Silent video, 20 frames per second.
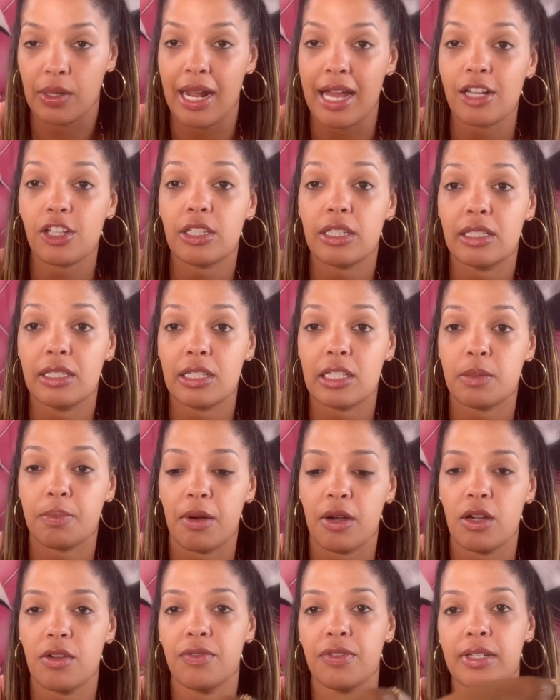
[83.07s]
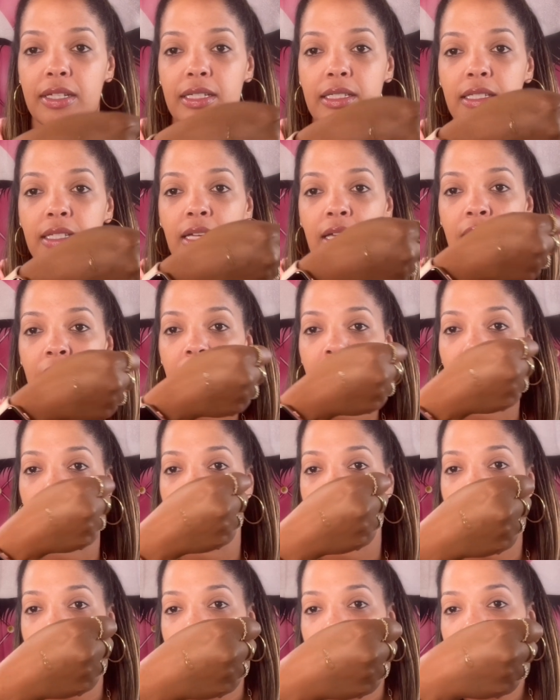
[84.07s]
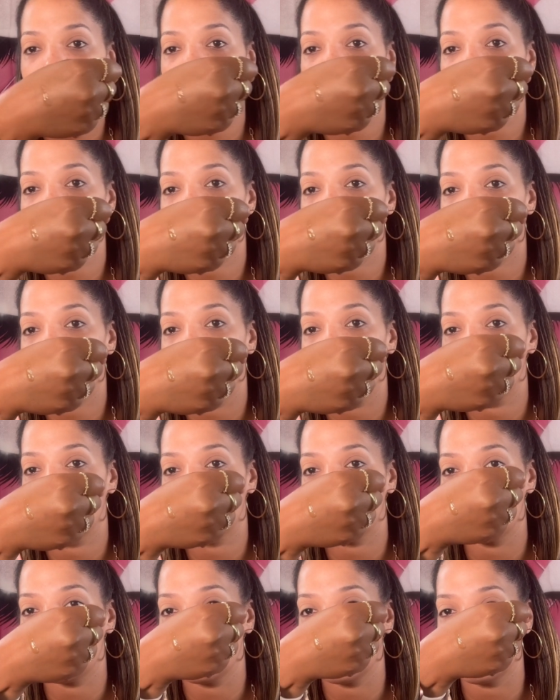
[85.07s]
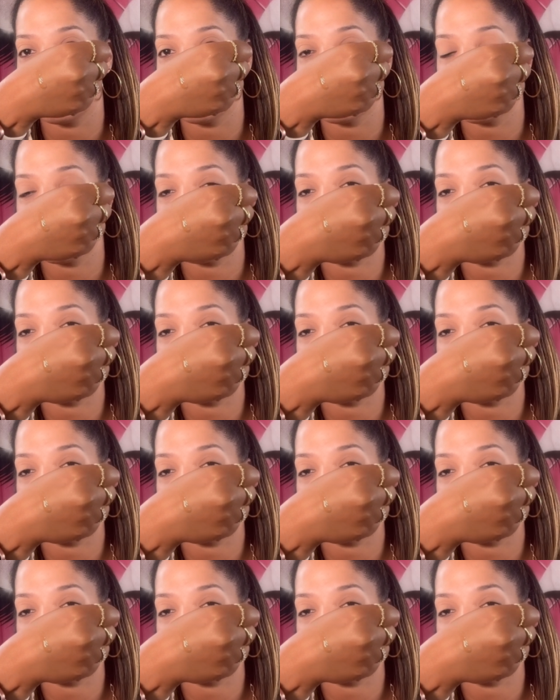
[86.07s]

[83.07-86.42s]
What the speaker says: it actually looks perfect. This is the color here,